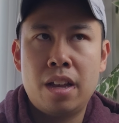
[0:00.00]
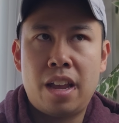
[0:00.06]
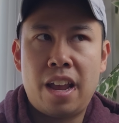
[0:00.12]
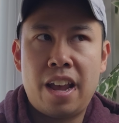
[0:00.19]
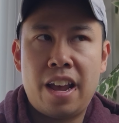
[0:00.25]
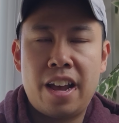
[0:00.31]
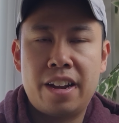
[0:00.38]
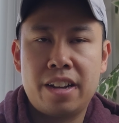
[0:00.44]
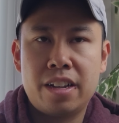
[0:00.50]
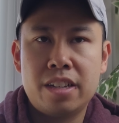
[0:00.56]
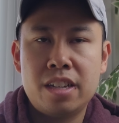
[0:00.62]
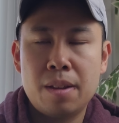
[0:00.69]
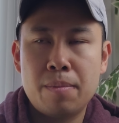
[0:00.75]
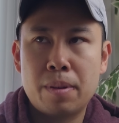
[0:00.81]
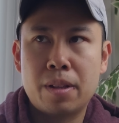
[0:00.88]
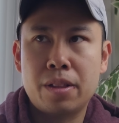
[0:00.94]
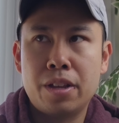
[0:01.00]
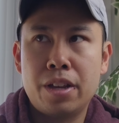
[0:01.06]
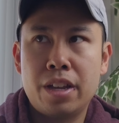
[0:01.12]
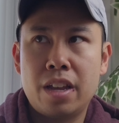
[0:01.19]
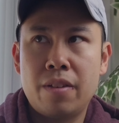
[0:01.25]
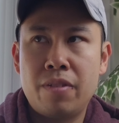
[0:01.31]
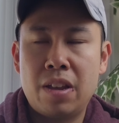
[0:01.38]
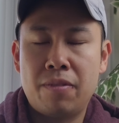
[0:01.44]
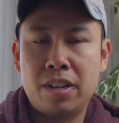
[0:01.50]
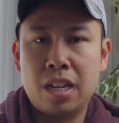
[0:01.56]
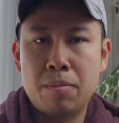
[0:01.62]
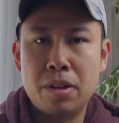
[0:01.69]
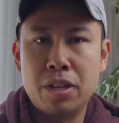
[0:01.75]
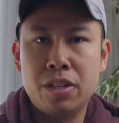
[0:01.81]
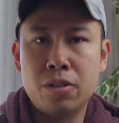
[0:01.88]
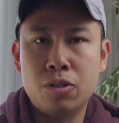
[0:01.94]
And typically, if you have a
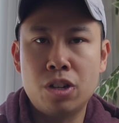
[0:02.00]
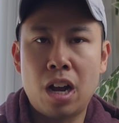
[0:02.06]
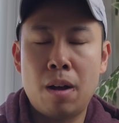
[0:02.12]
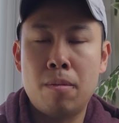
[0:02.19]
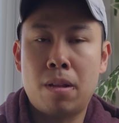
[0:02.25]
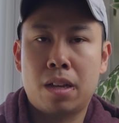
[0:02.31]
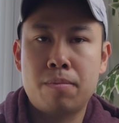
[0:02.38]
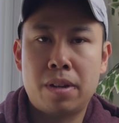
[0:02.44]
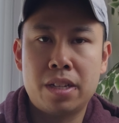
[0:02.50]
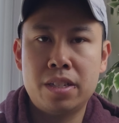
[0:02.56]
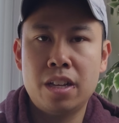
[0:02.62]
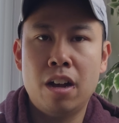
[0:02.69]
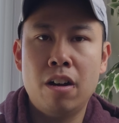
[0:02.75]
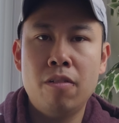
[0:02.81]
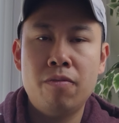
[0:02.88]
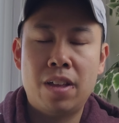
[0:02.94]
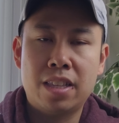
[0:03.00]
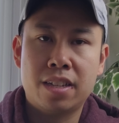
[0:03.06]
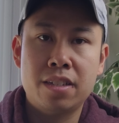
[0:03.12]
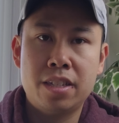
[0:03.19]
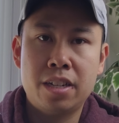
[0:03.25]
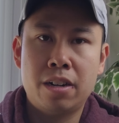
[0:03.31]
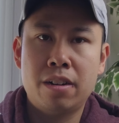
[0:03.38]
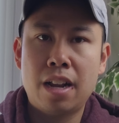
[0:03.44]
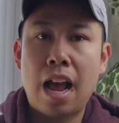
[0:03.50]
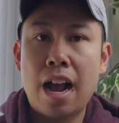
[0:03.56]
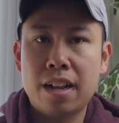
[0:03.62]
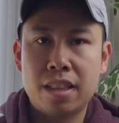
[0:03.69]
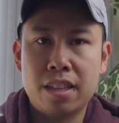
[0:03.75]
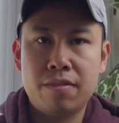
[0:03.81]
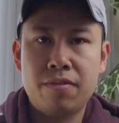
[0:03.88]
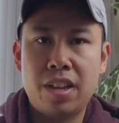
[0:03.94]
W-2 job like myself, that's considered
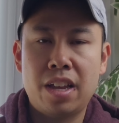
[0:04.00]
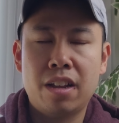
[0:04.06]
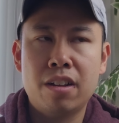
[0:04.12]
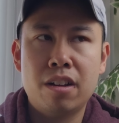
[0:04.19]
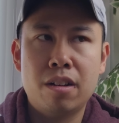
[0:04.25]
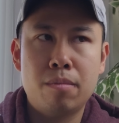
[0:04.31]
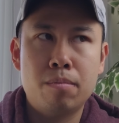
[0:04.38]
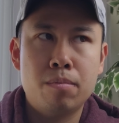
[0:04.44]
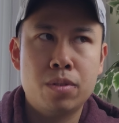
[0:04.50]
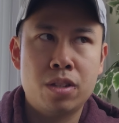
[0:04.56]
active income.